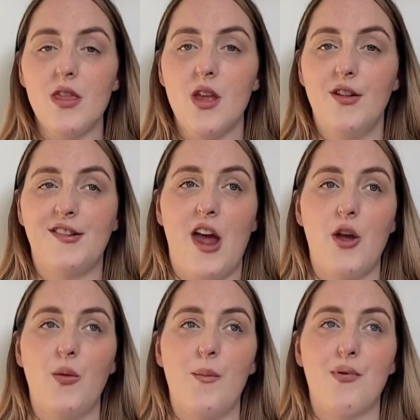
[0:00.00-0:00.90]

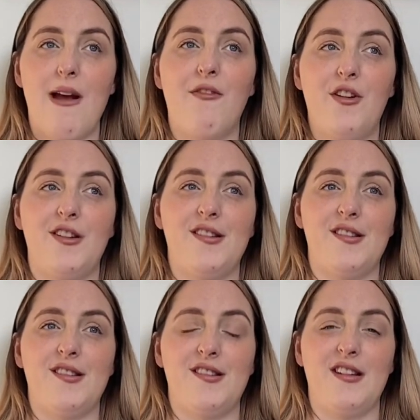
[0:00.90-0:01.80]
So breakfast
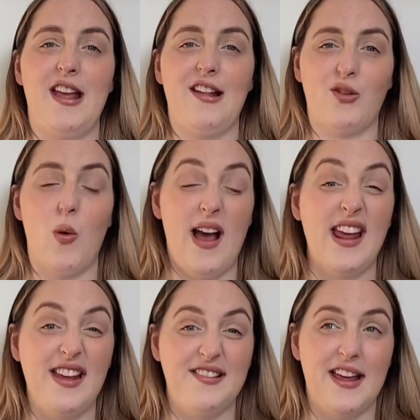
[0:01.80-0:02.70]
is quite
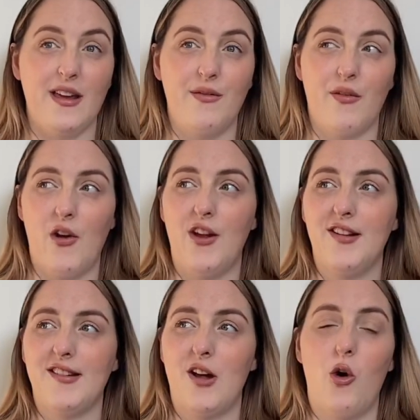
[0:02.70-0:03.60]
easy for
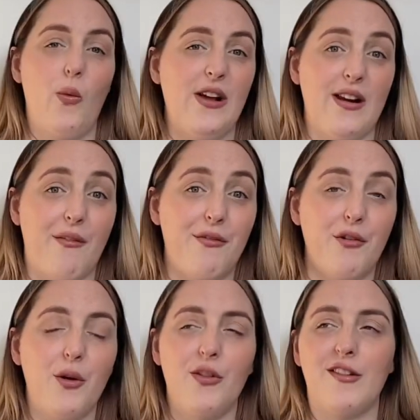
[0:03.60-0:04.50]
us, or we could have
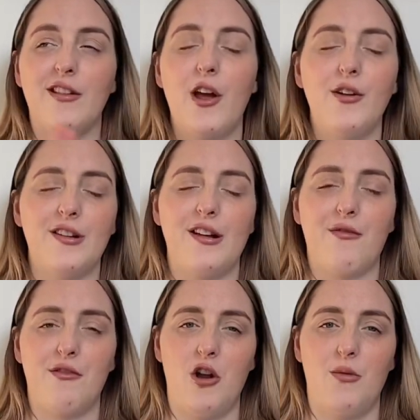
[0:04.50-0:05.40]
fruit. There's loads of
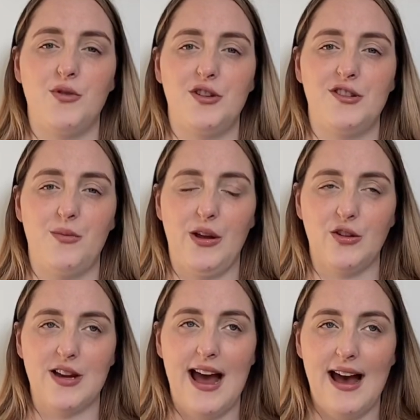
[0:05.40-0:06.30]
different options that we could
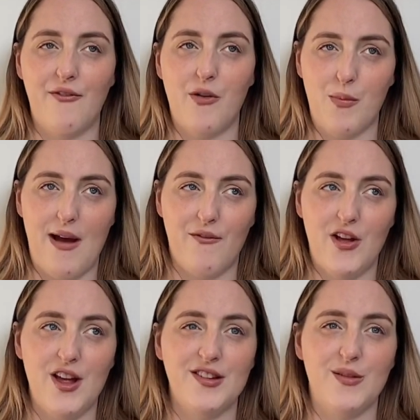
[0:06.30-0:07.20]
have for
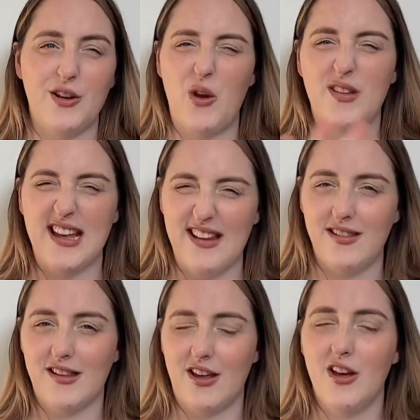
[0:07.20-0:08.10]
breakfast, so I don't tend
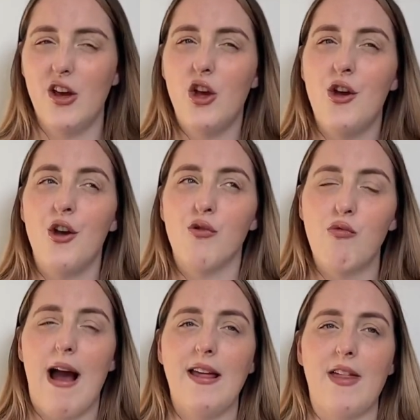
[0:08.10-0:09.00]
to
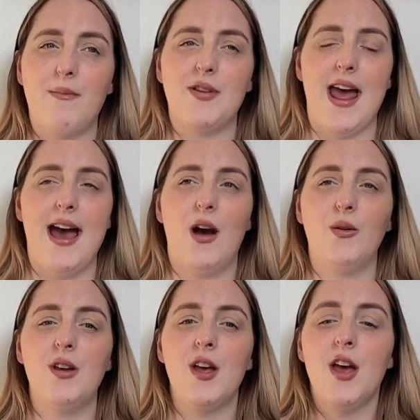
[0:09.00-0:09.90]
write them down.